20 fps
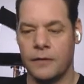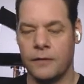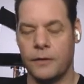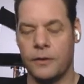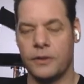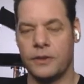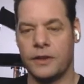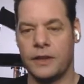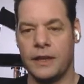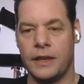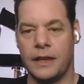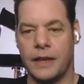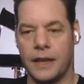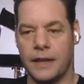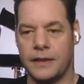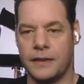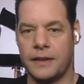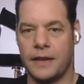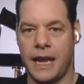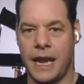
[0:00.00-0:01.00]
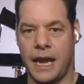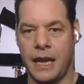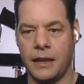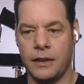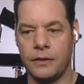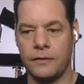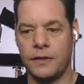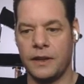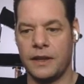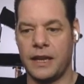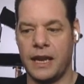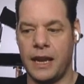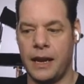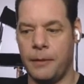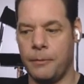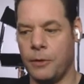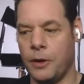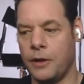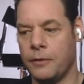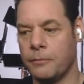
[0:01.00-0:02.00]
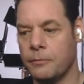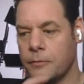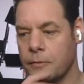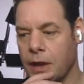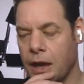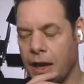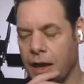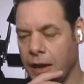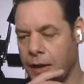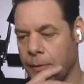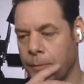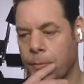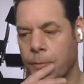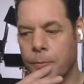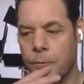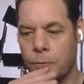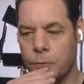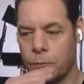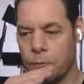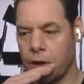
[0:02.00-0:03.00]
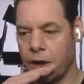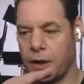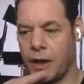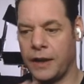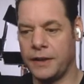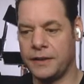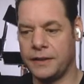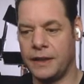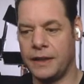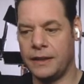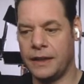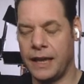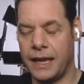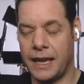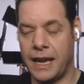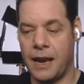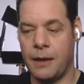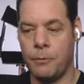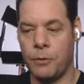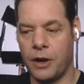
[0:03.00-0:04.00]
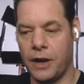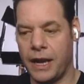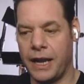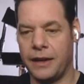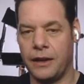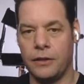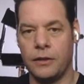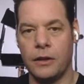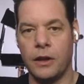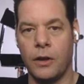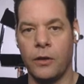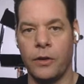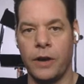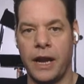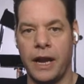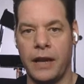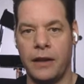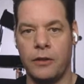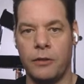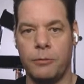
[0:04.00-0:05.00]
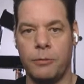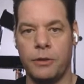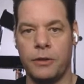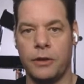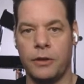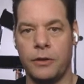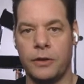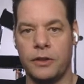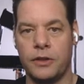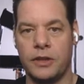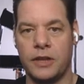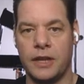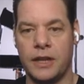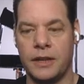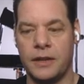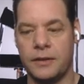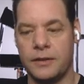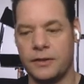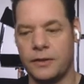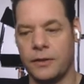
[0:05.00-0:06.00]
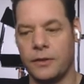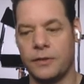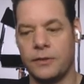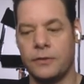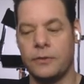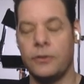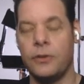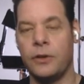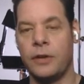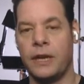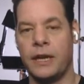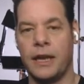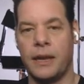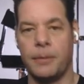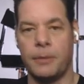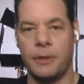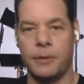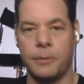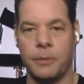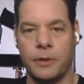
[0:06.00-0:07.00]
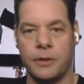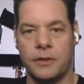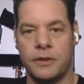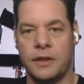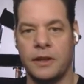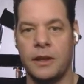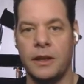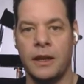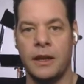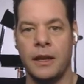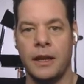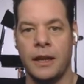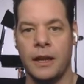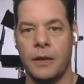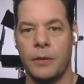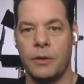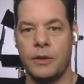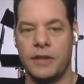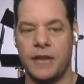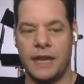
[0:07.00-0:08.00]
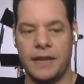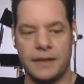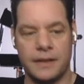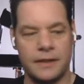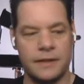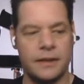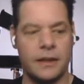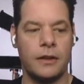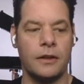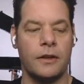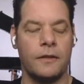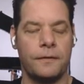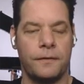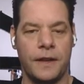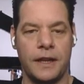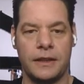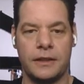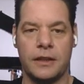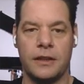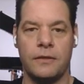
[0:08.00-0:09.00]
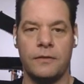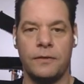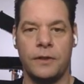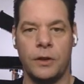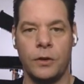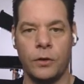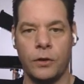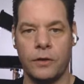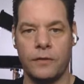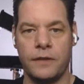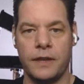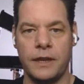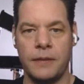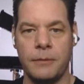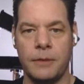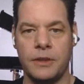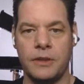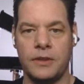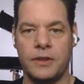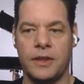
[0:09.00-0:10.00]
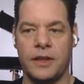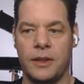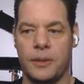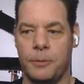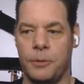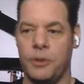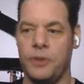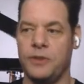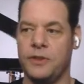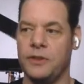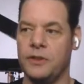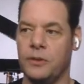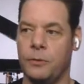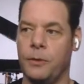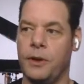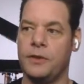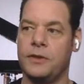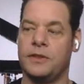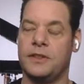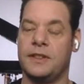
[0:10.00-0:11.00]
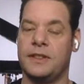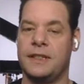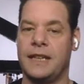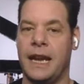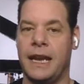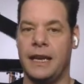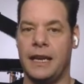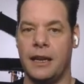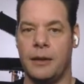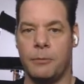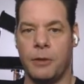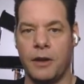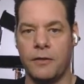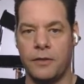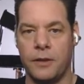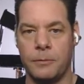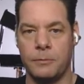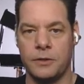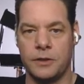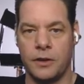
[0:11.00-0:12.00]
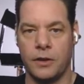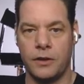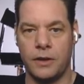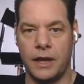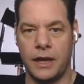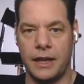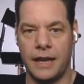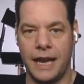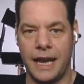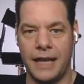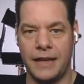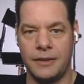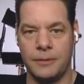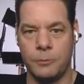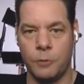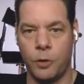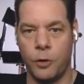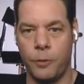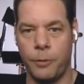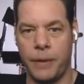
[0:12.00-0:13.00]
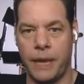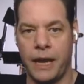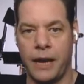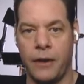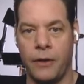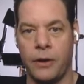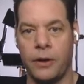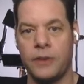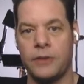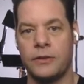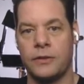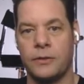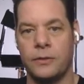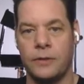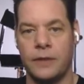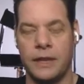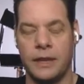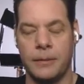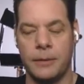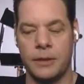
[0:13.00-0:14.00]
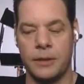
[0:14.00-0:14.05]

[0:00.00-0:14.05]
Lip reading: firstly, it's the angle of the camera. I set that camera at a lower angle below the chin, so it's looking up at the person, which has a subtle effect to the viewer of the image that the person's almost standing above them. So it adds more power to the